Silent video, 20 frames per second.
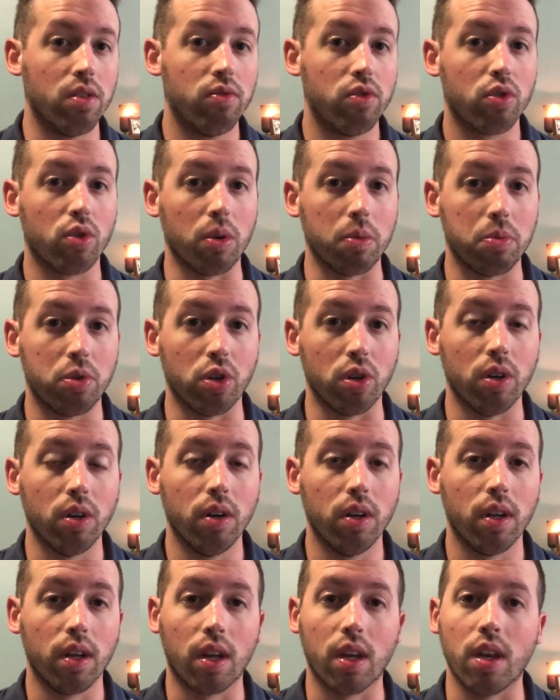scripture,
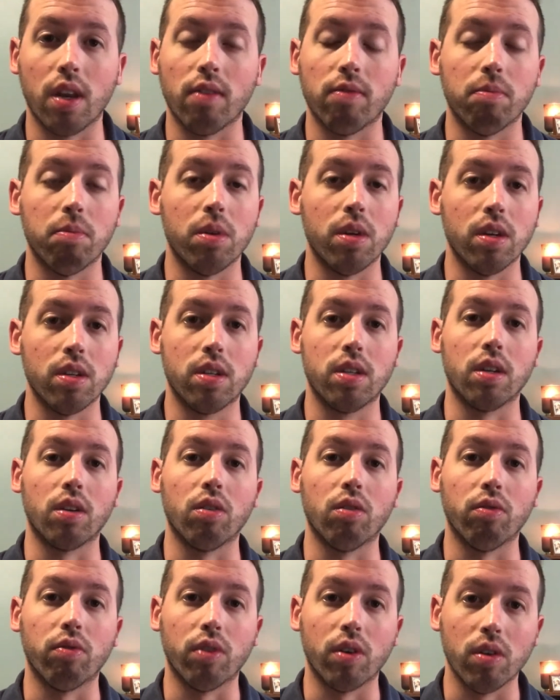it could even be a
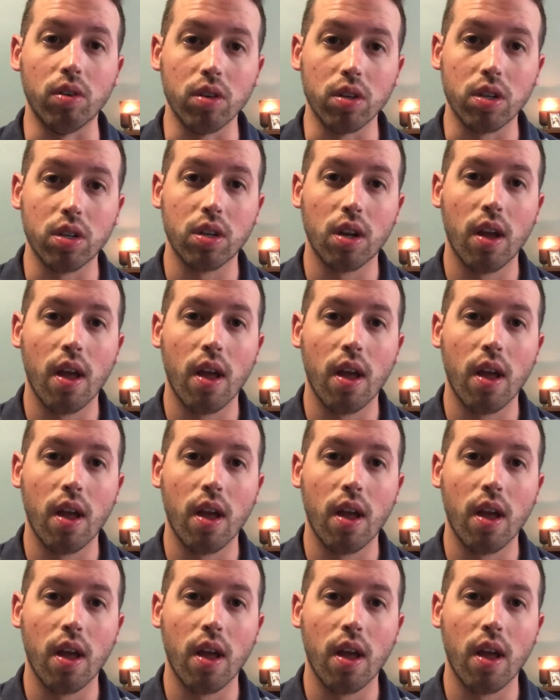single verse,